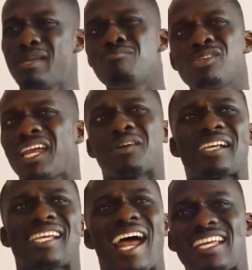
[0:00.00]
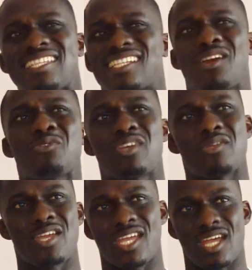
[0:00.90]
These are the person I didn't Pascal
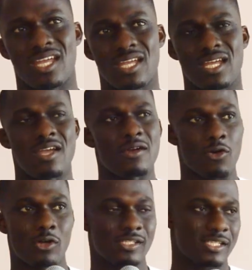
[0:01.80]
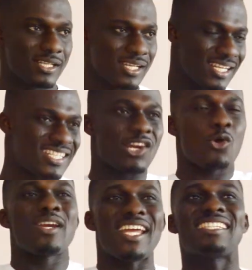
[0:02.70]
Journey. Because the
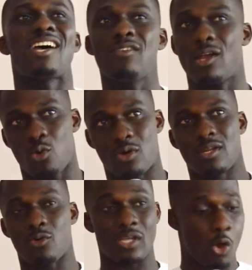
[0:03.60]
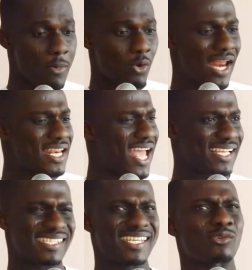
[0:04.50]
Lewen interview alone, because I want like
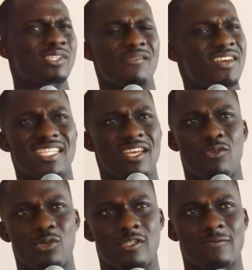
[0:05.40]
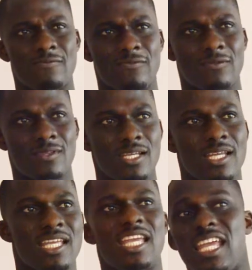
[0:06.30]
6 or 7 interviews.
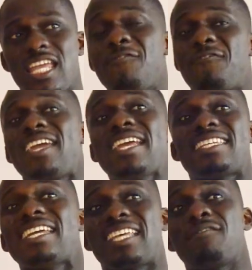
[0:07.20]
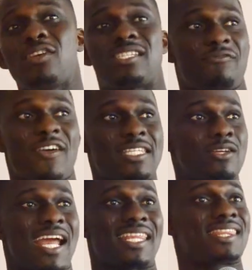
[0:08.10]
If each interview is fetching
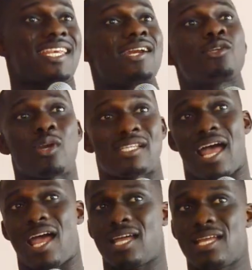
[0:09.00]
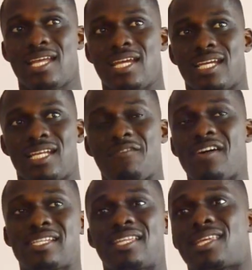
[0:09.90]
like $300, if I
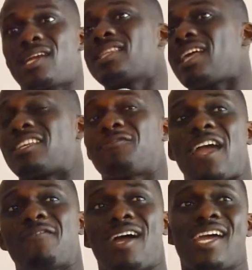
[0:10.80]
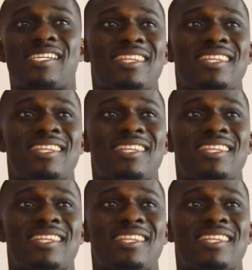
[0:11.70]
say 300 times 5, I say